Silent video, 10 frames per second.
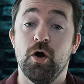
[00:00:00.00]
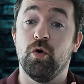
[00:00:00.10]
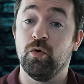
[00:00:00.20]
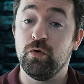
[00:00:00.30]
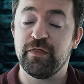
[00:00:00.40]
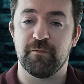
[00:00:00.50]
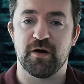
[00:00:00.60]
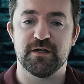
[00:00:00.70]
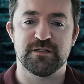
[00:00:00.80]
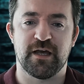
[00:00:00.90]
Or they
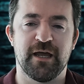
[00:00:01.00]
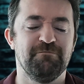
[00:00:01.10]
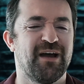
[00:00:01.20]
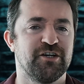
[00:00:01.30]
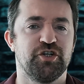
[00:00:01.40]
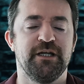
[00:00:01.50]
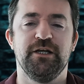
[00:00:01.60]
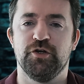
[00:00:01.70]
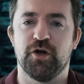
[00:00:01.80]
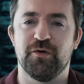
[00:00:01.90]
might say, actually,
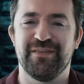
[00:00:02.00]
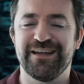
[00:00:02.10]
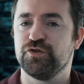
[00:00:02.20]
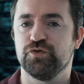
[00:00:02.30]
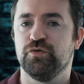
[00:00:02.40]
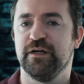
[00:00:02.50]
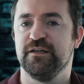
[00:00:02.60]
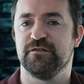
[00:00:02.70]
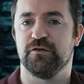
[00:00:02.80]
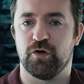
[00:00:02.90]
no, that door
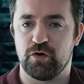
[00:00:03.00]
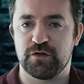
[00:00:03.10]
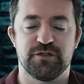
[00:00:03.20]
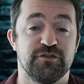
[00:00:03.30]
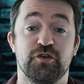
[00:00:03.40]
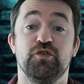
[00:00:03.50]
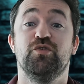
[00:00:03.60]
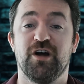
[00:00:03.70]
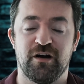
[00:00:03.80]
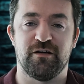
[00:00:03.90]
is locked, so you
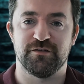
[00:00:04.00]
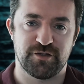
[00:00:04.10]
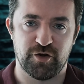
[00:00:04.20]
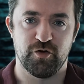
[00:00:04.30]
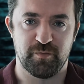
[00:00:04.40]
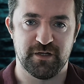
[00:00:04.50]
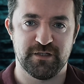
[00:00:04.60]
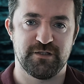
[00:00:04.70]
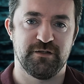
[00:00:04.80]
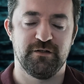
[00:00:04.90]
can't open
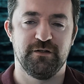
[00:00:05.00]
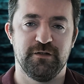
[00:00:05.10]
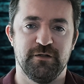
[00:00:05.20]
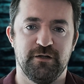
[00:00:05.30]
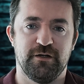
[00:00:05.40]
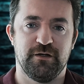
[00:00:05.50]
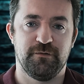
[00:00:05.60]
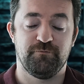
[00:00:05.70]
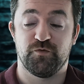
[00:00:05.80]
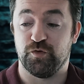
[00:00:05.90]
it.
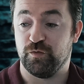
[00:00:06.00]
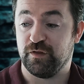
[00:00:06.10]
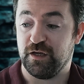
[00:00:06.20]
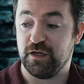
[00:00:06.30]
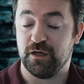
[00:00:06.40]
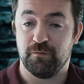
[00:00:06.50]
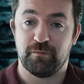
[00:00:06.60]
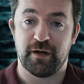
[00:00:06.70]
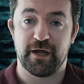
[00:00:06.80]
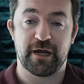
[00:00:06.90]
To the
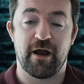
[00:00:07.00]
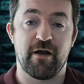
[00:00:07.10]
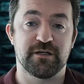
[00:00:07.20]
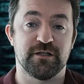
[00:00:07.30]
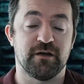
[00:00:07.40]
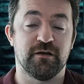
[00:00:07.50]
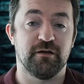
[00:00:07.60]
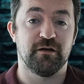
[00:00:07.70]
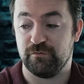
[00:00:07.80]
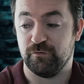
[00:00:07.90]
player character
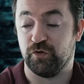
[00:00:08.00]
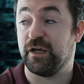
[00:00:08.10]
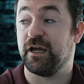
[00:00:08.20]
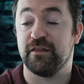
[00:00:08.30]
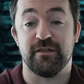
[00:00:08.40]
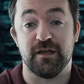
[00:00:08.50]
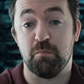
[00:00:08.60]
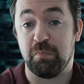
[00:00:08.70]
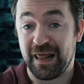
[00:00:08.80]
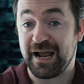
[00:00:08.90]
looking at the
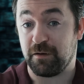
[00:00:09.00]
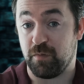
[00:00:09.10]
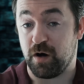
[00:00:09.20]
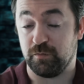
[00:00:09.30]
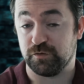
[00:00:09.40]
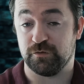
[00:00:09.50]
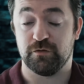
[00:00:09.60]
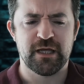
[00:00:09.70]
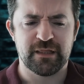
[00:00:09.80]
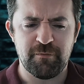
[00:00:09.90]
black marble
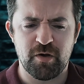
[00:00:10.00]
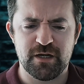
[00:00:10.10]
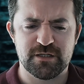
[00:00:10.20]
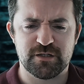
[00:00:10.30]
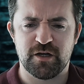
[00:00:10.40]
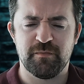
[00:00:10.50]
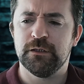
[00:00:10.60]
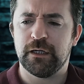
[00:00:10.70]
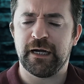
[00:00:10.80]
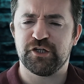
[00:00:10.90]
door, they might
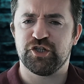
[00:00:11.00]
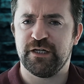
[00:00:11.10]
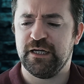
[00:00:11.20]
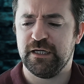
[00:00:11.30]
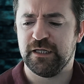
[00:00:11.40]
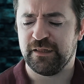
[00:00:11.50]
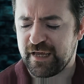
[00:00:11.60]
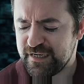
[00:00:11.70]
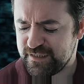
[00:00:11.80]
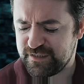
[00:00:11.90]
determine, actually,
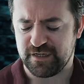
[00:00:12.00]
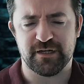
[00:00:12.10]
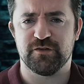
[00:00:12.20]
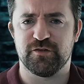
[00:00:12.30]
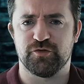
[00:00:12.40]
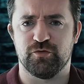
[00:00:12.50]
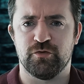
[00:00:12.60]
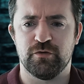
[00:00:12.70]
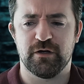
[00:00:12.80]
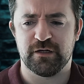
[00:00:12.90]
they're listening at the
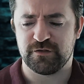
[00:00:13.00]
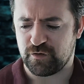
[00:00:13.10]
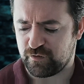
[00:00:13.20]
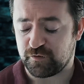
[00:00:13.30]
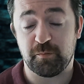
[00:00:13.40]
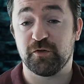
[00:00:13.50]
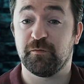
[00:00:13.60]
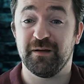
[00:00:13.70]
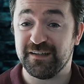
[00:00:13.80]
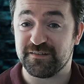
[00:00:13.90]
door, and so there's a
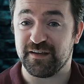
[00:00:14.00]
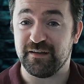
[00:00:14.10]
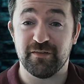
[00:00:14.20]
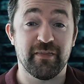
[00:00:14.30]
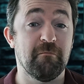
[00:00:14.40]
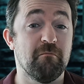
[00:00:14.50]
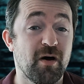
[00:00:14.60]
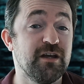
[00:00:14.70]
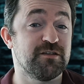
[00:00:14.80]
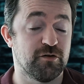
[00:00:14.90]
possibility that they
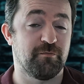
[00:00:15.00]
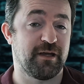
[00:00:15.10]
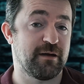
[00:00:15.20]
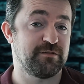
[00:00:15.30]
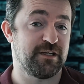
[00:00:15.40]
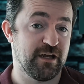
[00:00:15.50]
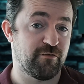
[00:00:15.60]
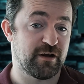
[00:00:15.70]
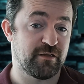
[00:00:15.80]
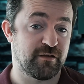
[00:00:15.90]
might not be able to
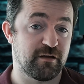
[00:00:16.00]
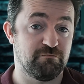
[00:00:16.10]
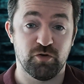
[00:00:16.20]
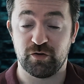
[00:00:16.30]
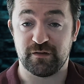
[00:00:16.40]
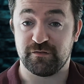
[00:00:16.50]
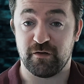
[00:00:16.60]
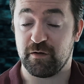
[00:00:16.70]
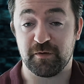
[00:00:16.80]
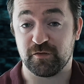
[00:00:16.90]
hear anything, not
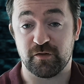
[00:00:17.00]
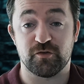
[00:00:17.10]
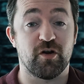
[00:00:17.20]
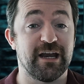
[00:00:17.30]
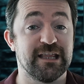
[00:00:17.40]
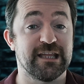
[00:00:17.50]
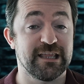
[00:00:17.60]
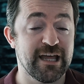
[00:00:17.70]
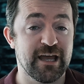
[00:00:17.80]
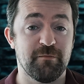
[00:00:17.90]
necessarily because there's not anything
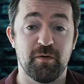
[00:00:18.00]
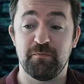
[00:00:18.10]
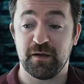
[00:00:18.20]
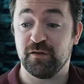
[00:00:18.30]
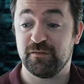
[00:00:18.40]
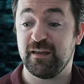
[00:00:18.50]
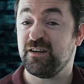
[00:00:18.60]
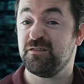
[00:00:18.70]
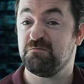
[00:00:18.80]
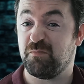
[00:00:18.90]
there, but because they
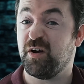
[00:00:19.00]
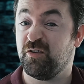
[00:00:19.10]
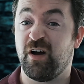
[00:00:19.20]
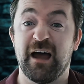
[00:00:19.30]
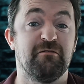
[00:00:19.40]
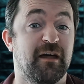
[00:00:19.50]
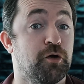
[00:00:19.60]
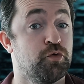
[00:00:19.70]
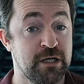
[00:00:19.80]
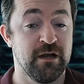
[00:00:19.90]
just might not have that
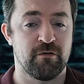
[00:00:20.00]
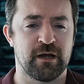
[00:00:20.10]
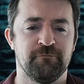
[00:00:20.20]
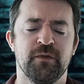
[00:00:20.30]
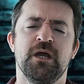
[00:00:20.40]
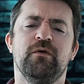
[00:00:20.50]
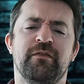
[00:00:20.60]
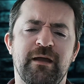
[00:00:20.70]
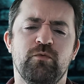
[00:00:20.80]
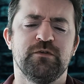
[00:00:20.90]
good hearing.
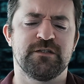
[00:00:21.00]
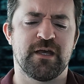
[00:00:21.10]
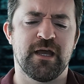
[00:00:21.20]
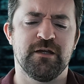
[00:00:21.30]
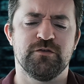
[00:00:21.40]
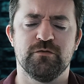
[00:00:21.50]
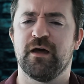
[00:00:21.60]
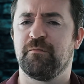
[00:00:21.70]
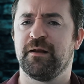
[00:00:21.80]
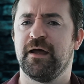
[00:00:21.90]
They would say to
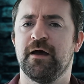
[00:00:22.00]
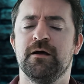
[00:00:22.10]
that player,